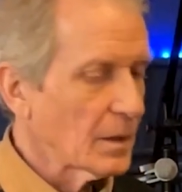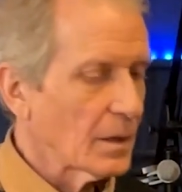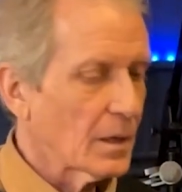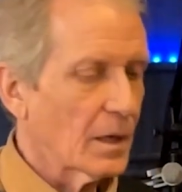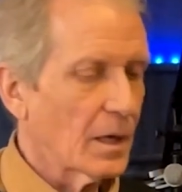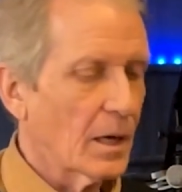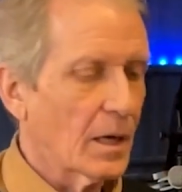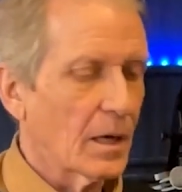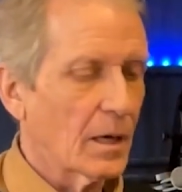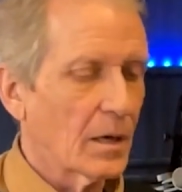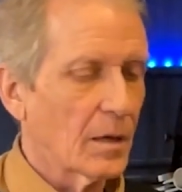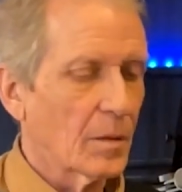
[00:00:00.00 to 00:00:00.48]

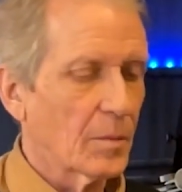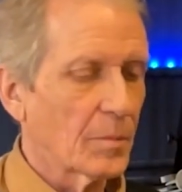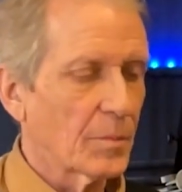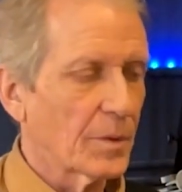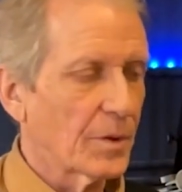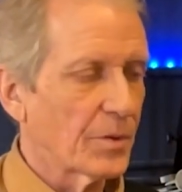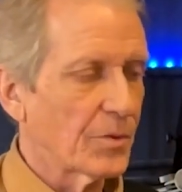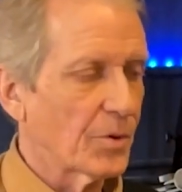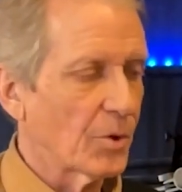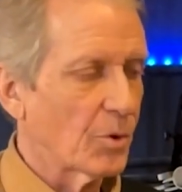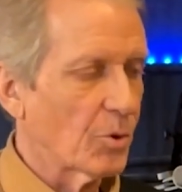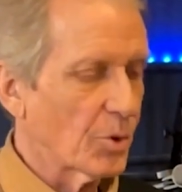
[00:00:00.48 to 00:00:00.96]

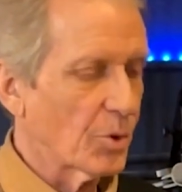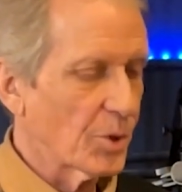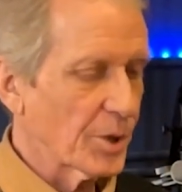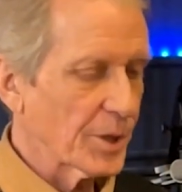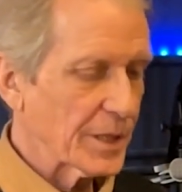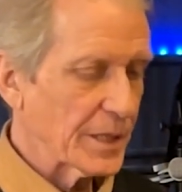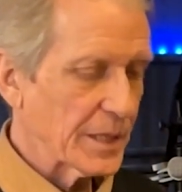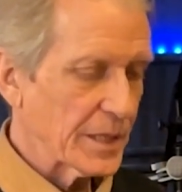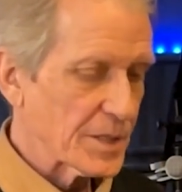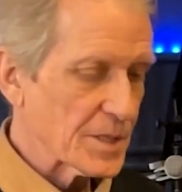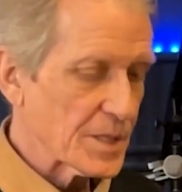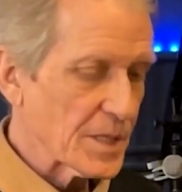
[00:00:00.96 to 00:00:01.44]
The
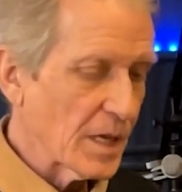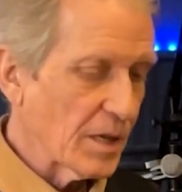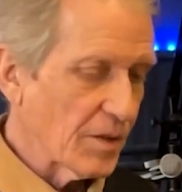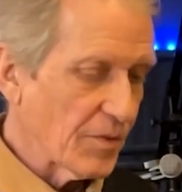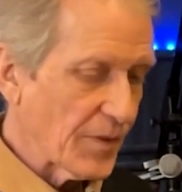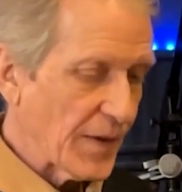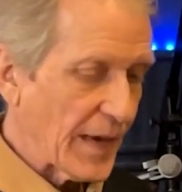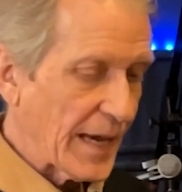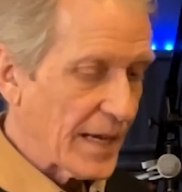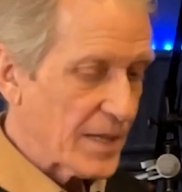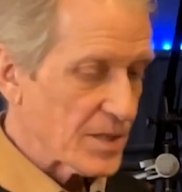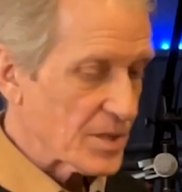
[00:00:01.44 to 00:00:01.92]
organ itself
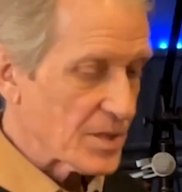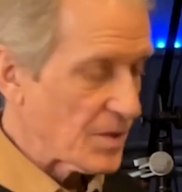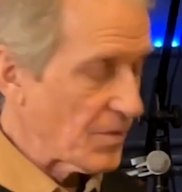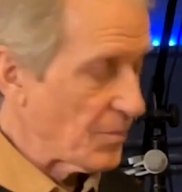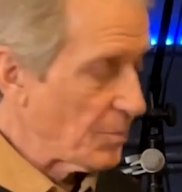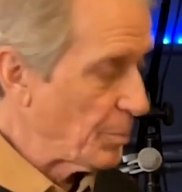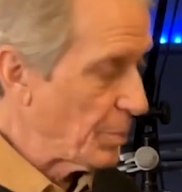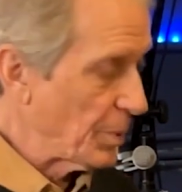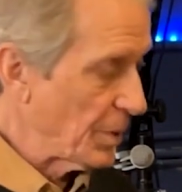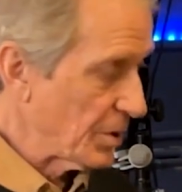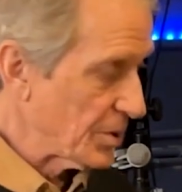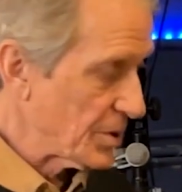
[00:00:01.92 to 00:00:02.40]
has a
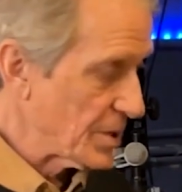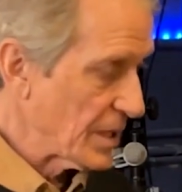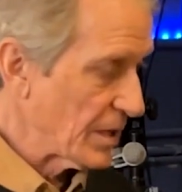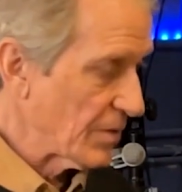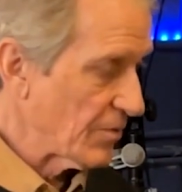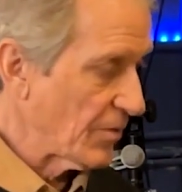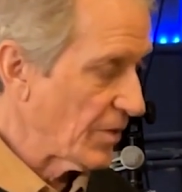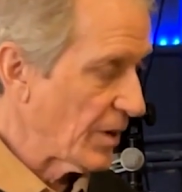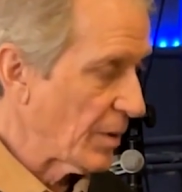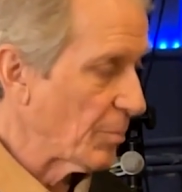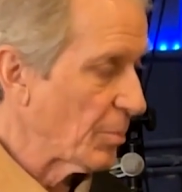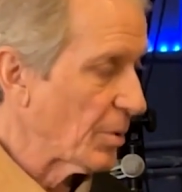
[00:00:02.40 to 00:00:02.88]

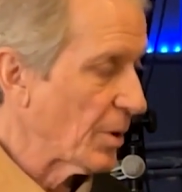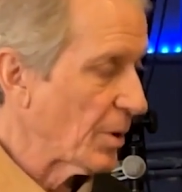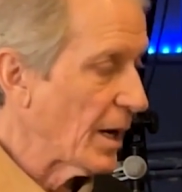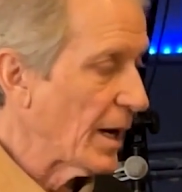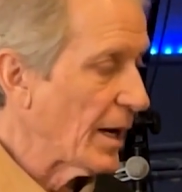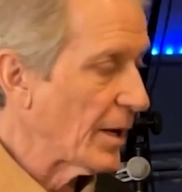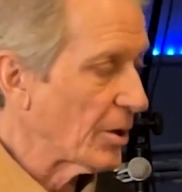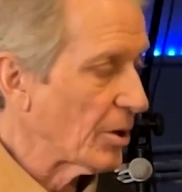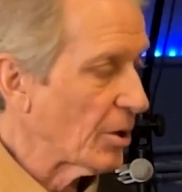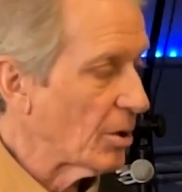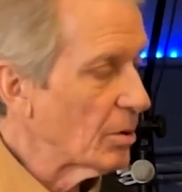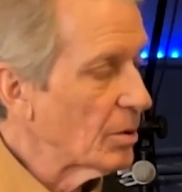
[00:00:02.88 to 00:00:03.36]
built-in
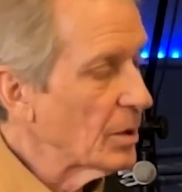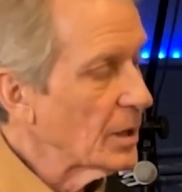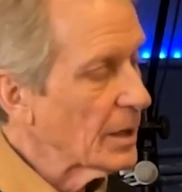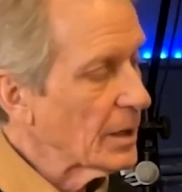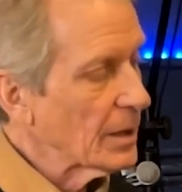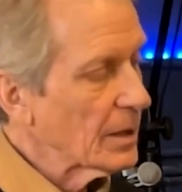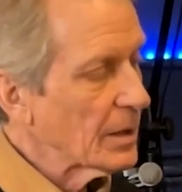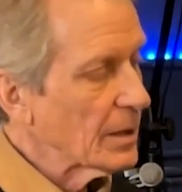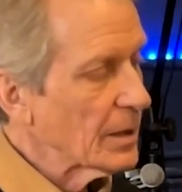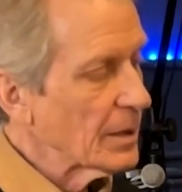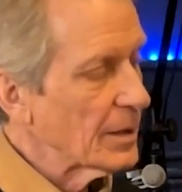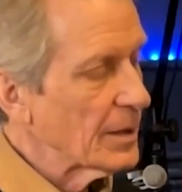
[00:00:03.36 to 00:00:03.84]
vibrato
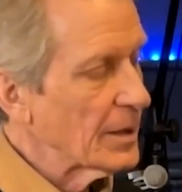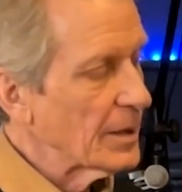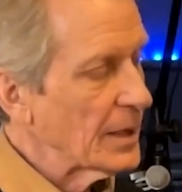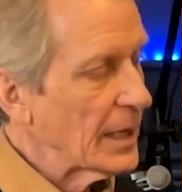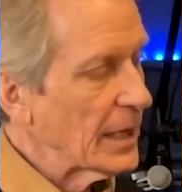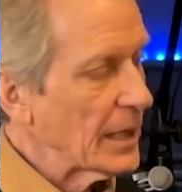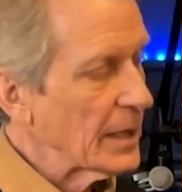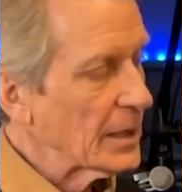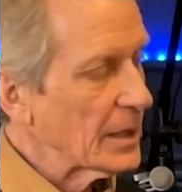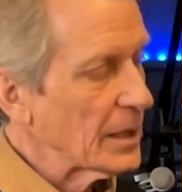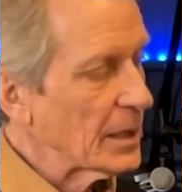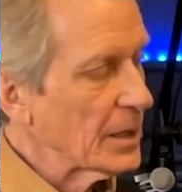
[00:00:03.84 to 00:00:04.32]

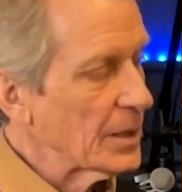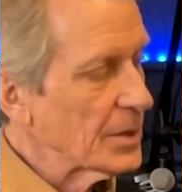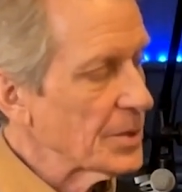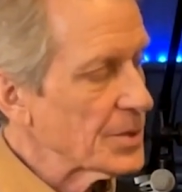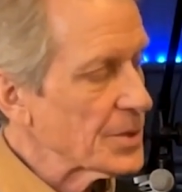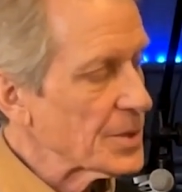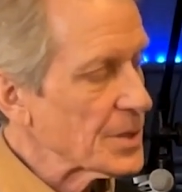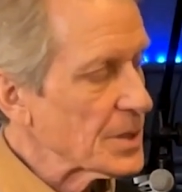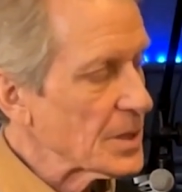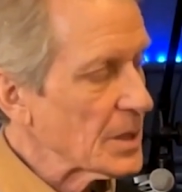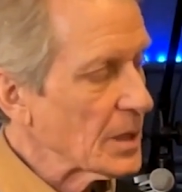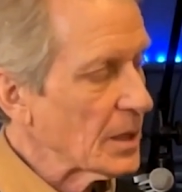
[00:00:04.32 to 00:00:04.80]
that
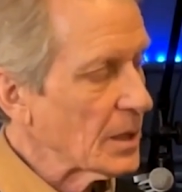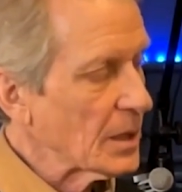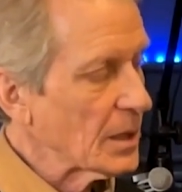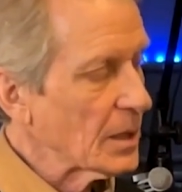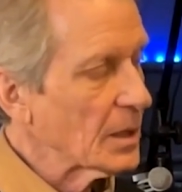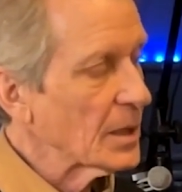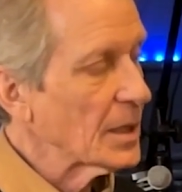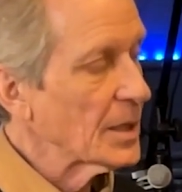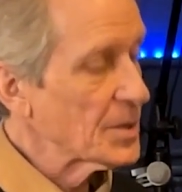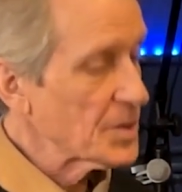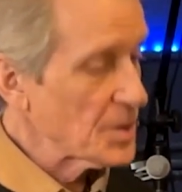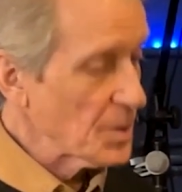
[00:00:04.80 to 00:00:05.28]
is,
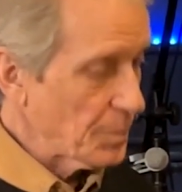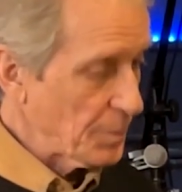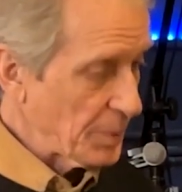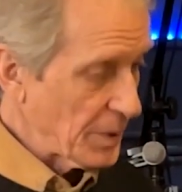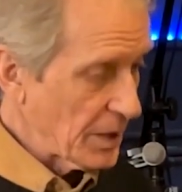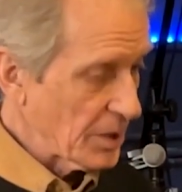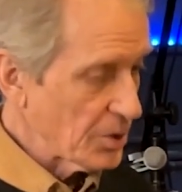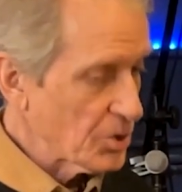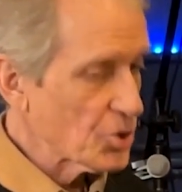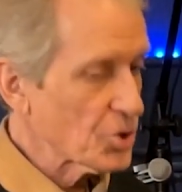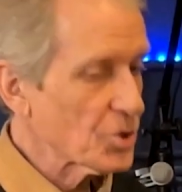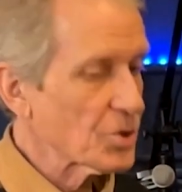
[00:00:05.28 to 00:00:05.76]
it's a
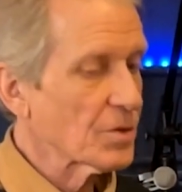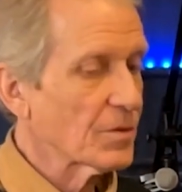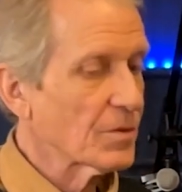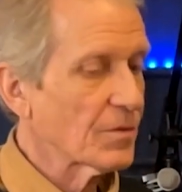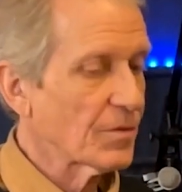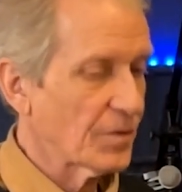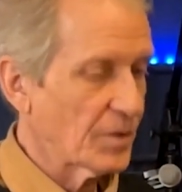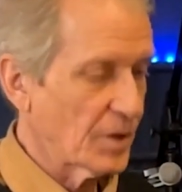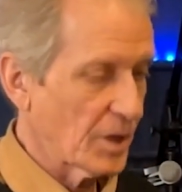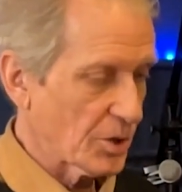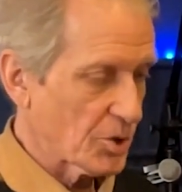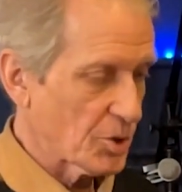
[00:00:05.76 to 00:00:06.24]
pitch
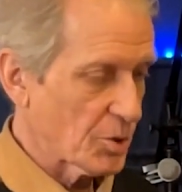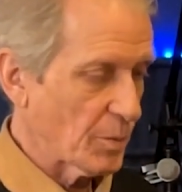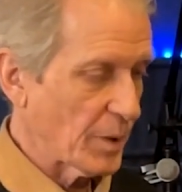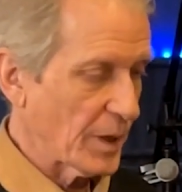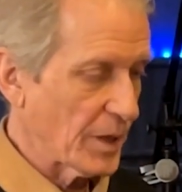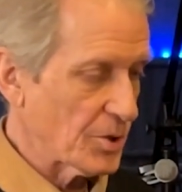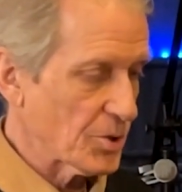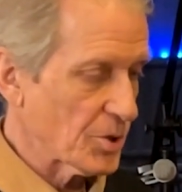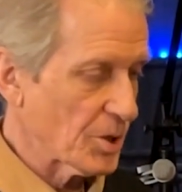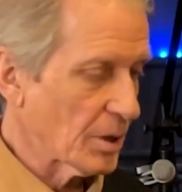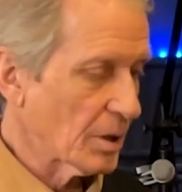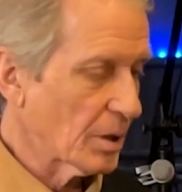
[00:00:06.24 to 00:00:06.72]

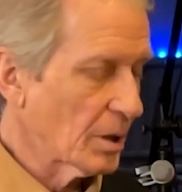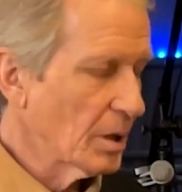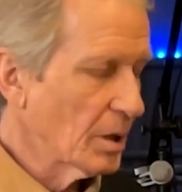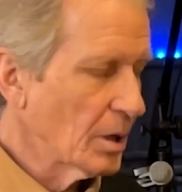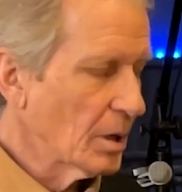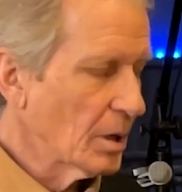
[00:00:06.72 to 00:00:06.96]
fluctuation.